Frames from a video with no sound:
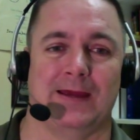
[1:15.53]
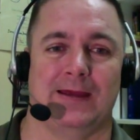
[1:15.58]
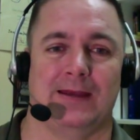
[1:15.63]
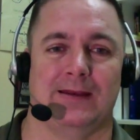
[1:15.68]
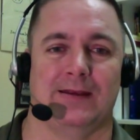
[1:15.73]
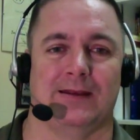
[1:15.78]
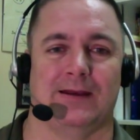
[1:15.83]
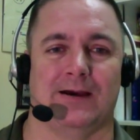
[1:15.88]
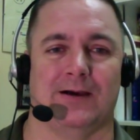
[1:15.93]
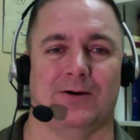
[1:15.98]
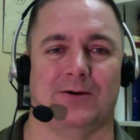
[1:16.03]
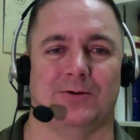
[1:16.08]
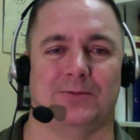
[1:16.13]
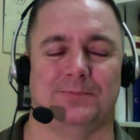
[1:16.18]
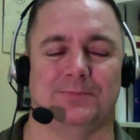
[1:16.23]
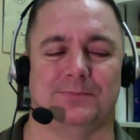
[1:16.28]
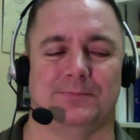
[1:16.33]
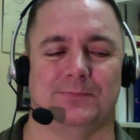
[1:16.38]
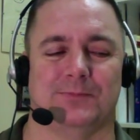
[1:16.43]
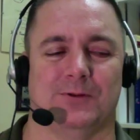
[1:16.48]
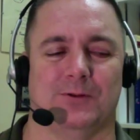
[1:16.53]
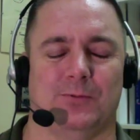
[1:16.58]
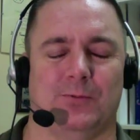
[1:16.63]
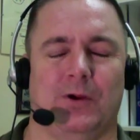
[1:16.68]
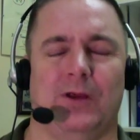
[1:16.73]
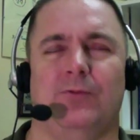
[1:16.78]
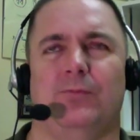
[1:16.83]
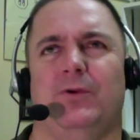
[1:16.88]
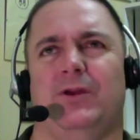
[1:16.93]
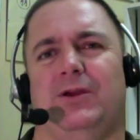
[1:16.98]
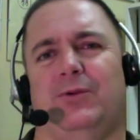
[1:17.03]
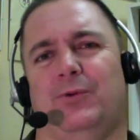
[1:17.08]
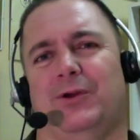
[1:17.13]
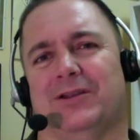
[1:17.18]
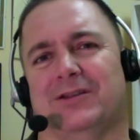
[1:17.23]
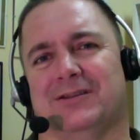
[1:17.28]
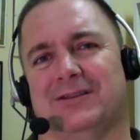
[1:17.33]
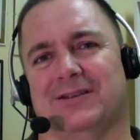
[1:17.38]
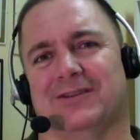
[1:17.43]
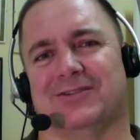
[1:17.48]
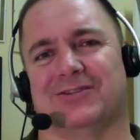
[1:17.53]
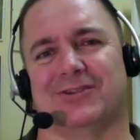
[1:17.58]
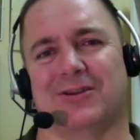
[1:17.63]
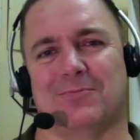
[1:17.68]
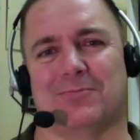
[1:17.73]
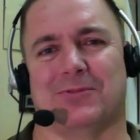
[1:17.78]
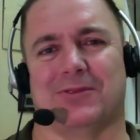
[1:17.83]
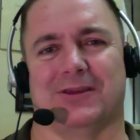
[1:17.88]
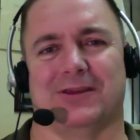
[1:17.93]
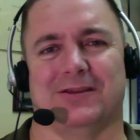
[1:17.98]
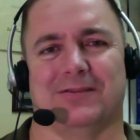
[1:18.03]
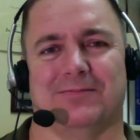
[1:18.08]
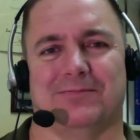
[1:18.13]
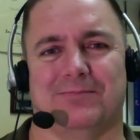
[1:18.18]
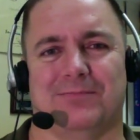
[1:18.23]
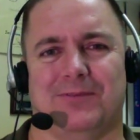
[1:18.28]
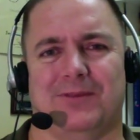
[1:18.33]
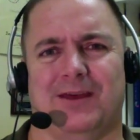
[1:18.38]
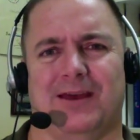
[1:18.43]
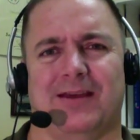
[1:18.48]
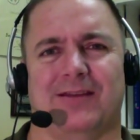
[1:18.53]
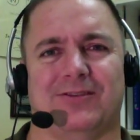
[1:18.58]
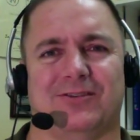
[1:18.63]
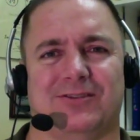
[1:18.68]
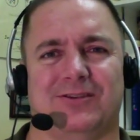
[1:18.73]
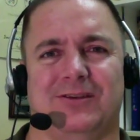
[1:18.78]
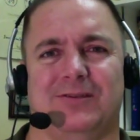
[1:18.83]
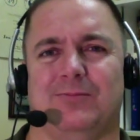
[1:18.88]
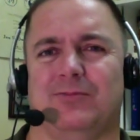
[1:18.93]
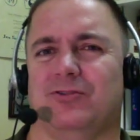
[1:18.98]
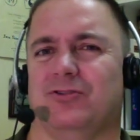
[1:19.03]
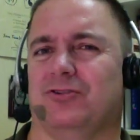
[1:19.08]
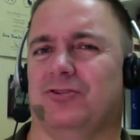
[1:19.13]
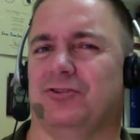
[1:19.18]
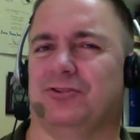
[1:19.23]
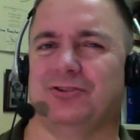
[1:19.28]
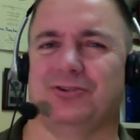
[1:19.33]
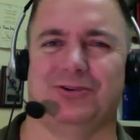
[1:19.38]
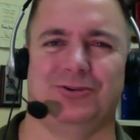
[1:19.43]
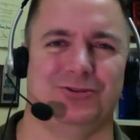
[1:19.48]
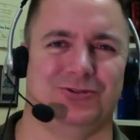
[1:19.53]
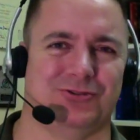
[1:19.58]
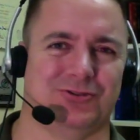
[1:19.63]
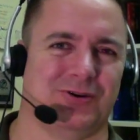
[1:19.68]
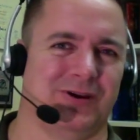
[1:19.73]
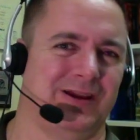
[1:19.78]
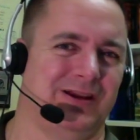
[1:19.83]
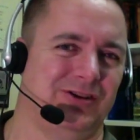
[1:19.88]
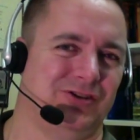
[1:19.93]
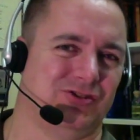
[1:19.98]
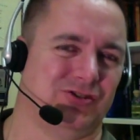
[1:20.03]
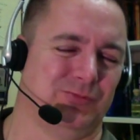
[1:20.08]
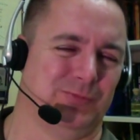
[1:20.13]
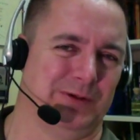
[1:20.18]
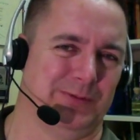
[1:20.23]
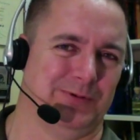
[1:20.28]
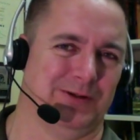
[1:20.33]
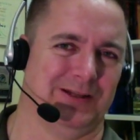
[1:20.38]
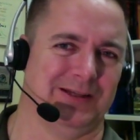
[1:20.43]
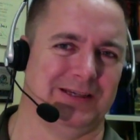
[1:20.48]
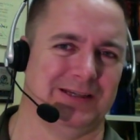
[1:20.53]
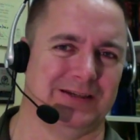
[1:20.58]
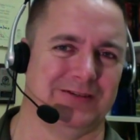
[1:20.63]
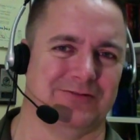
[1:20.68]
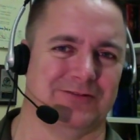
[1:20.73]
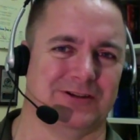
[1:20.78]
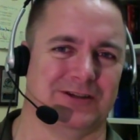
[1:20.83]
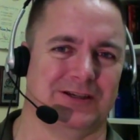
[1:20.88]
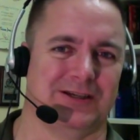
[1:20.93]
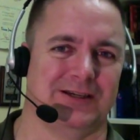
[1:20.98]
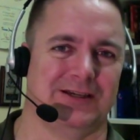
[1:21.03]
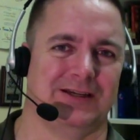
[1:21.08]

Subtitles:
Now, when we witness something that seems too strange to be believed,